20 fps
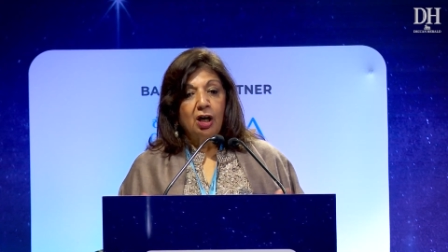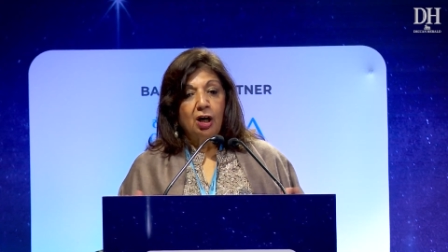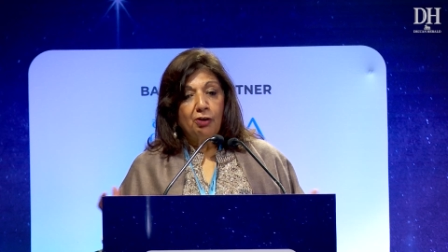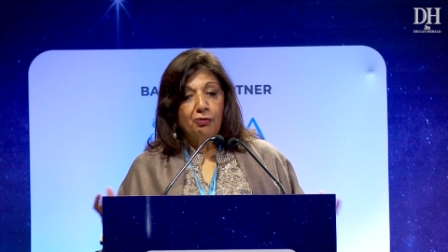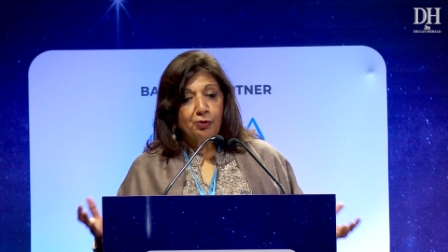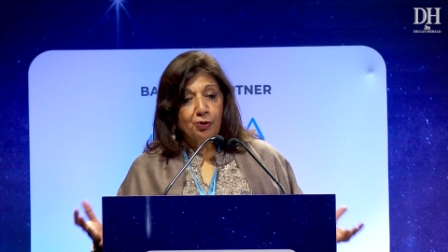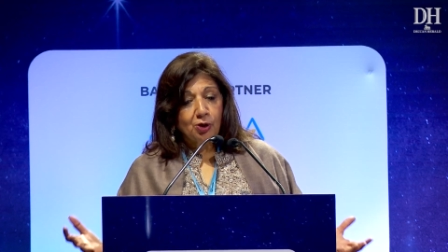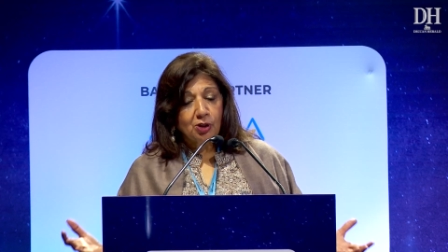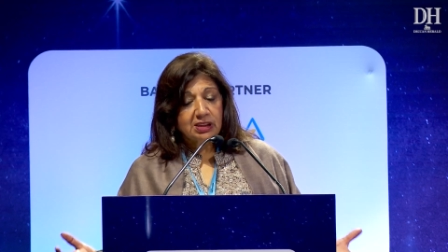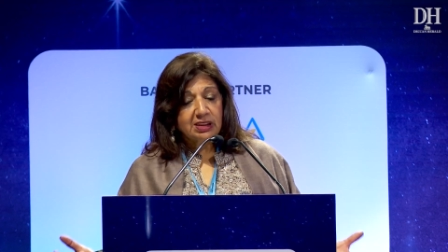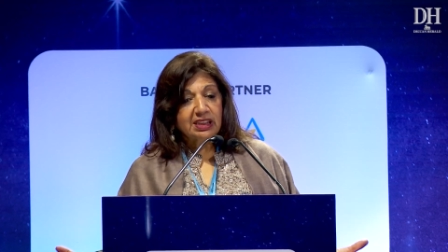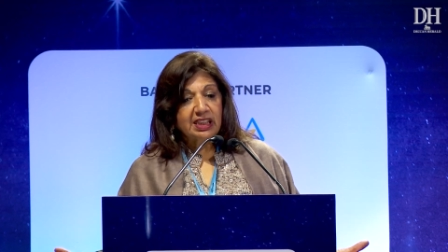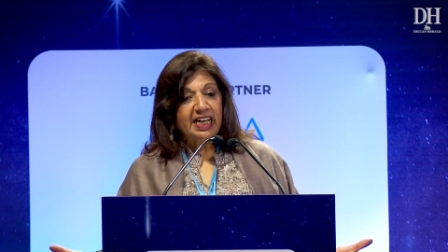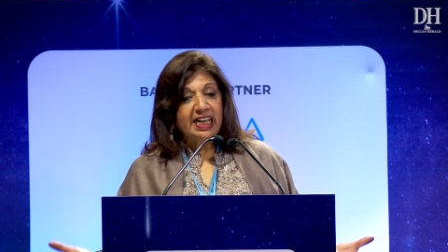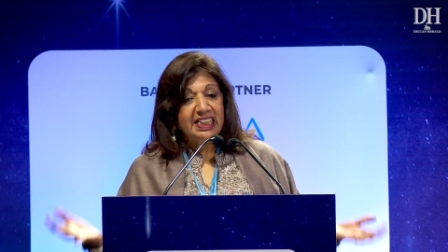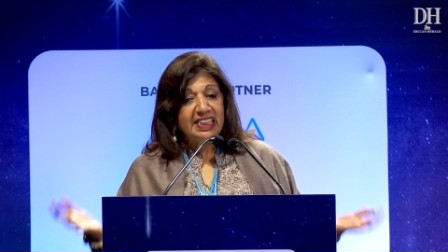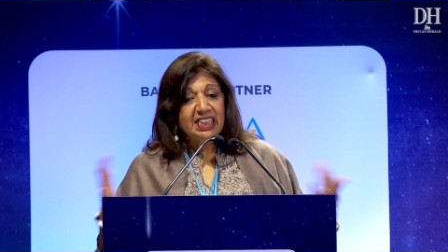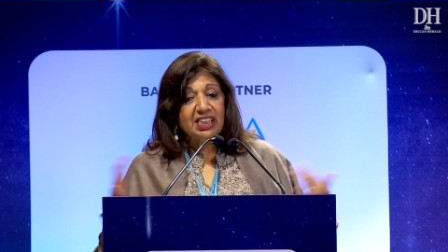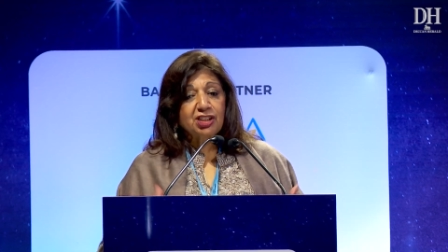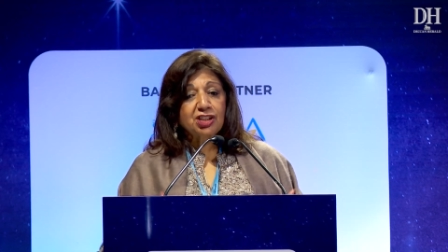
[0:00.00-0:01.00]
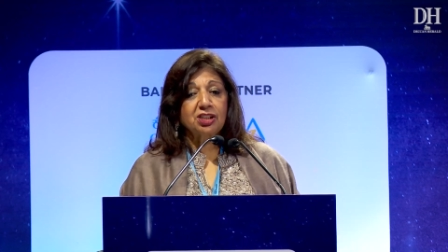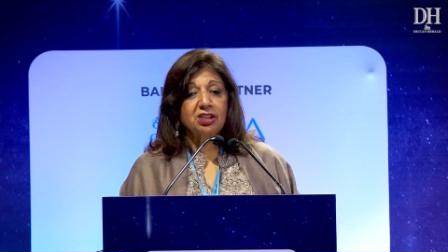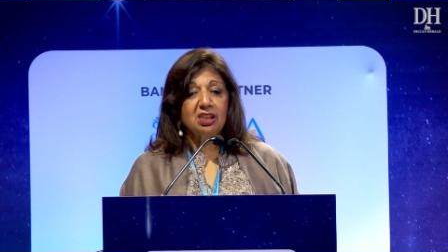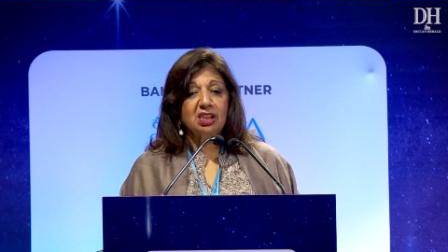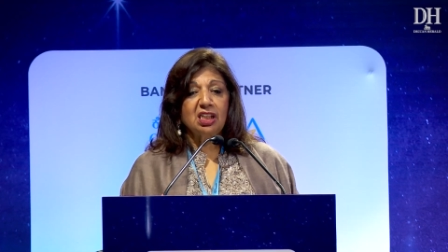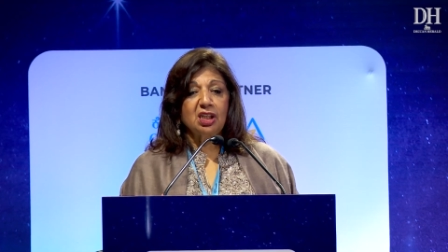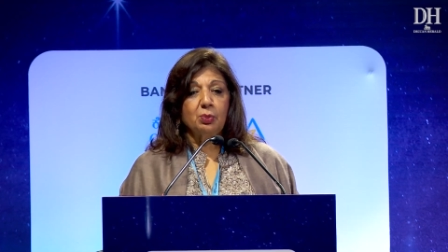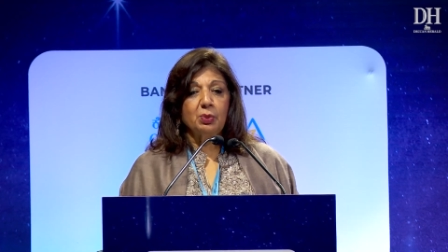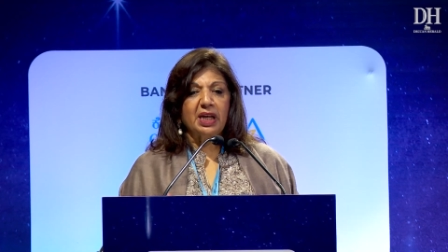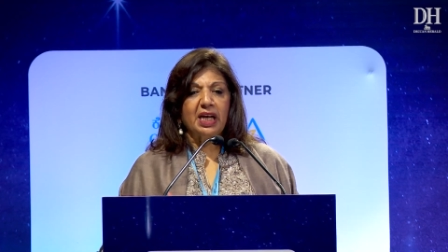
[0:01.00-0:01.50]
Of course,
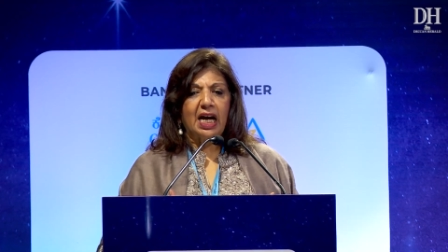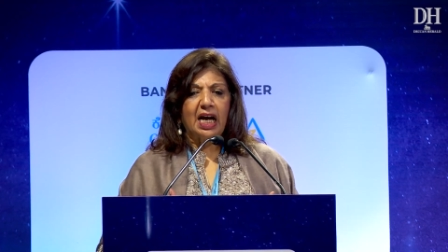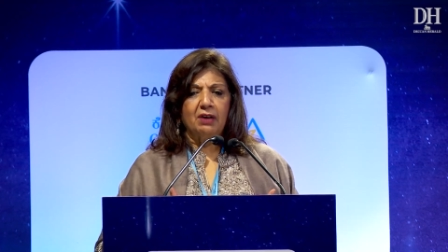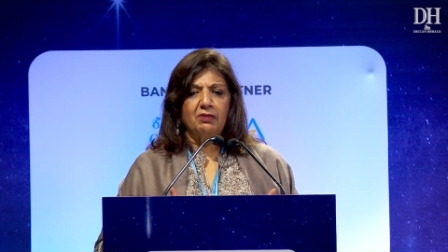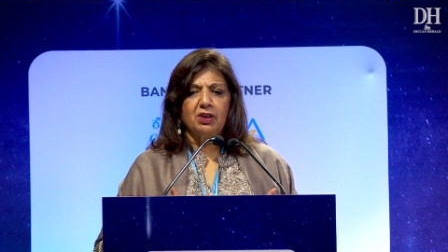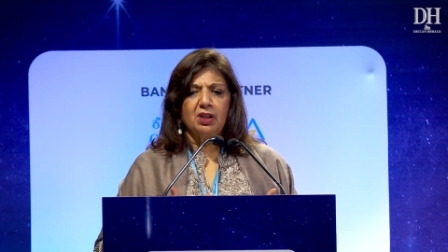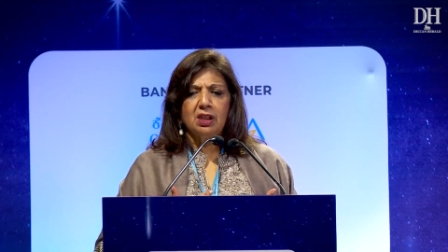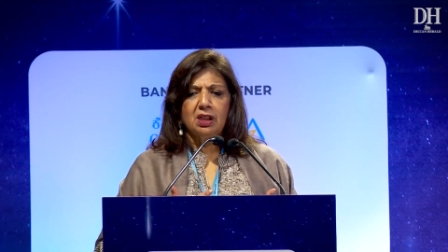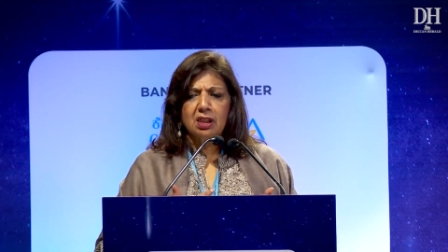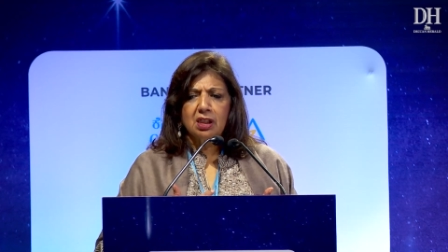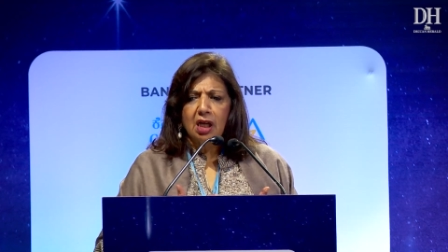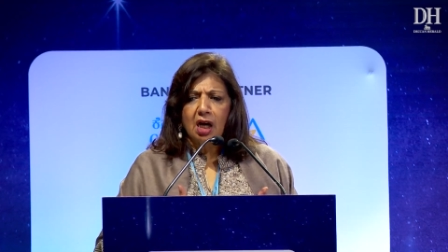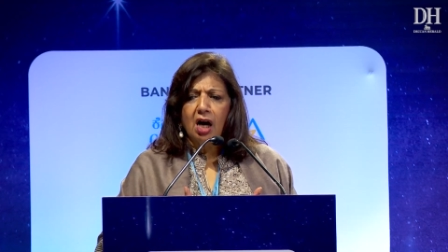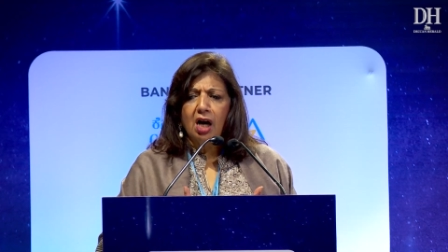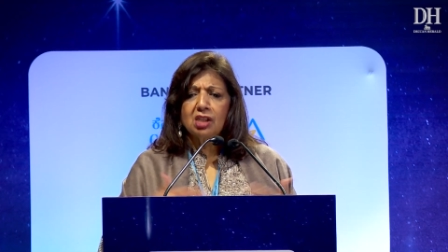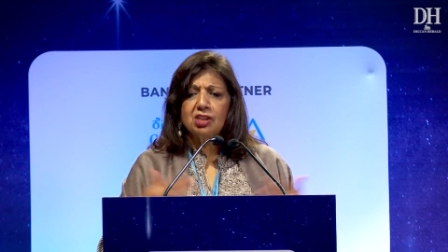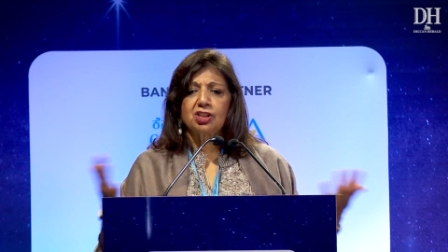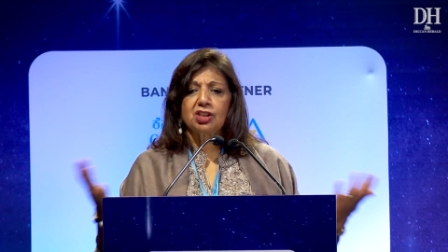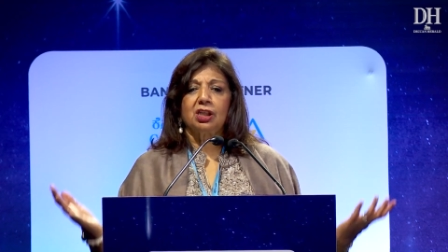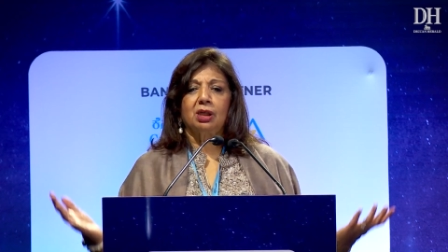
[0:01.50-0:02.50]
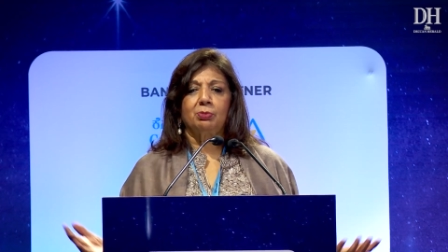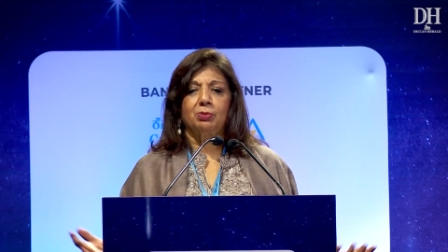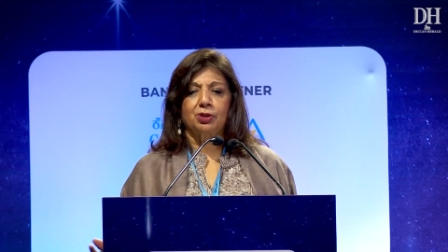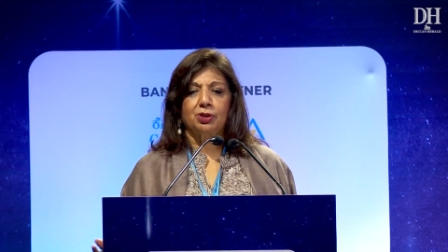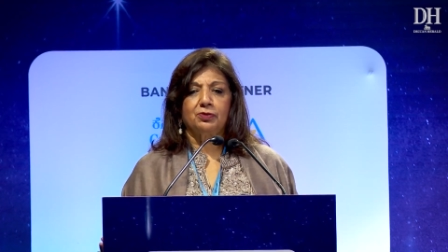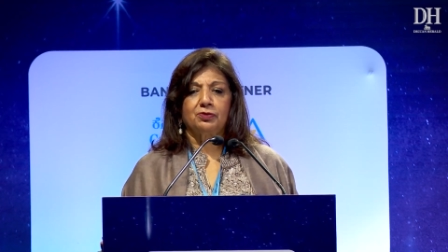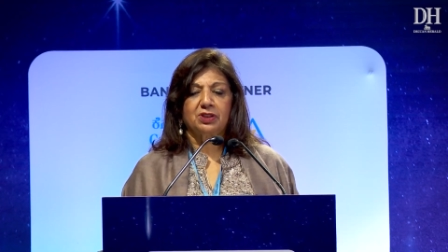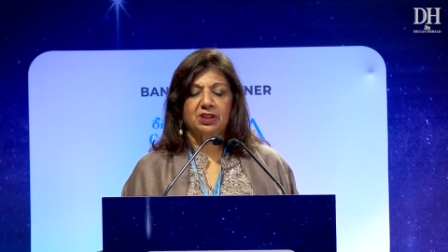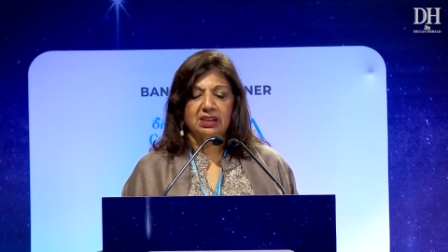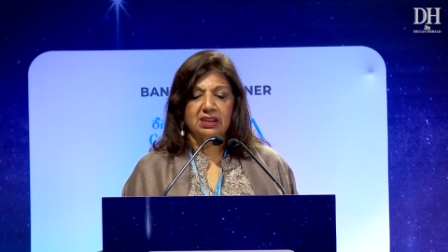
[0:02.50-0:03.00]
additionally, we have a large number
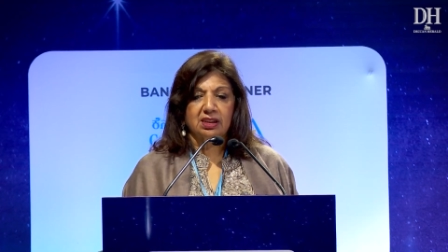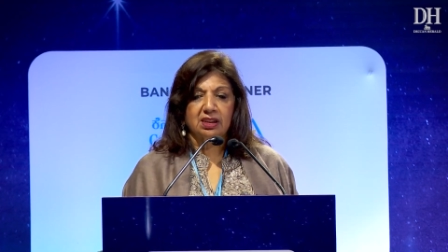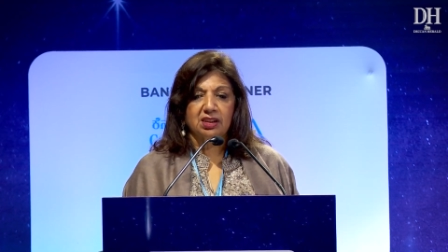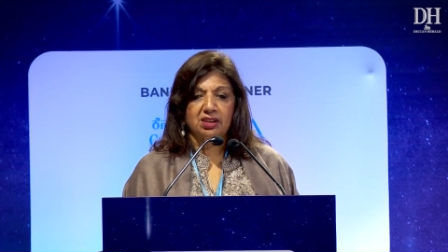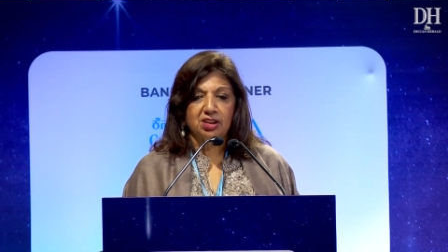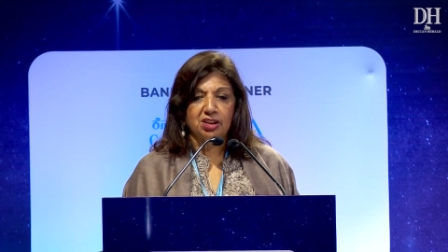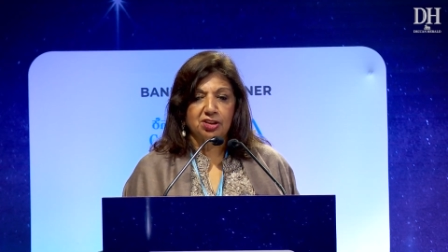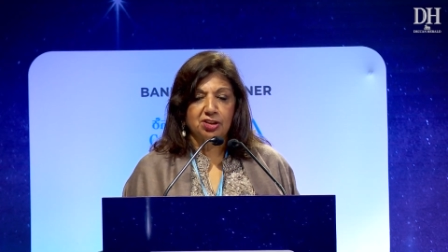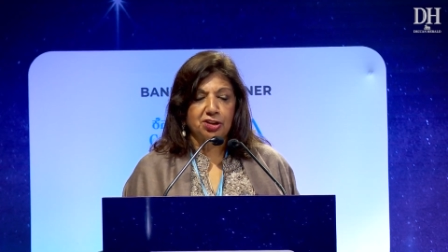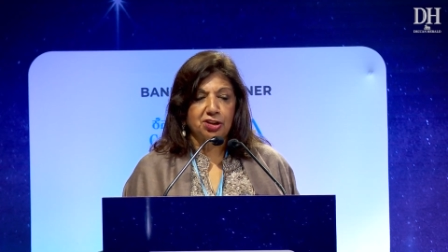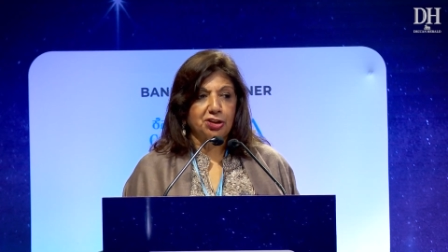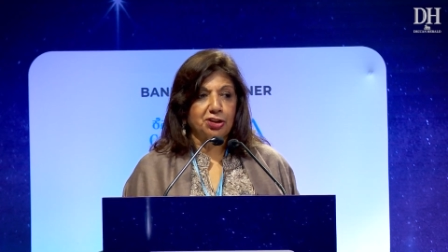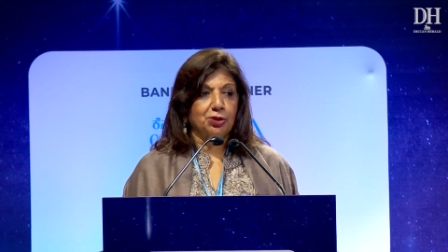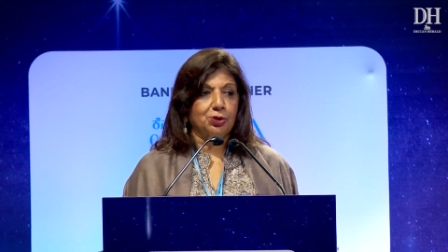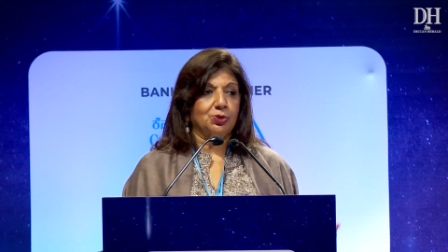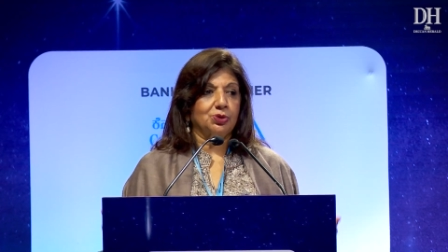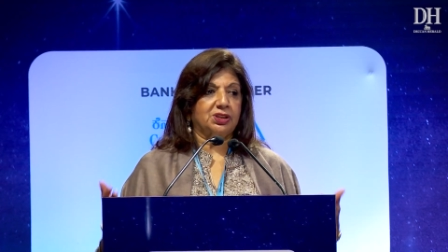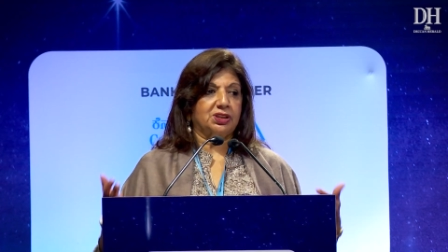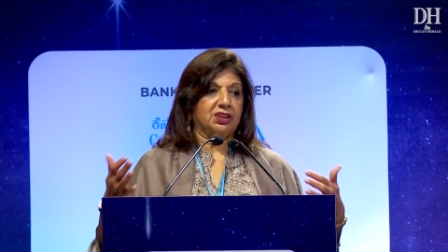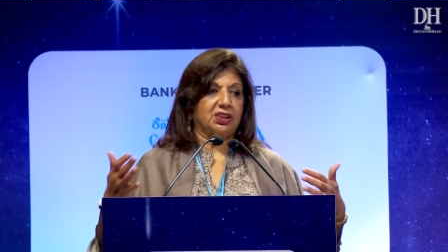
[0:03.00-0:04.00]
of research institutes,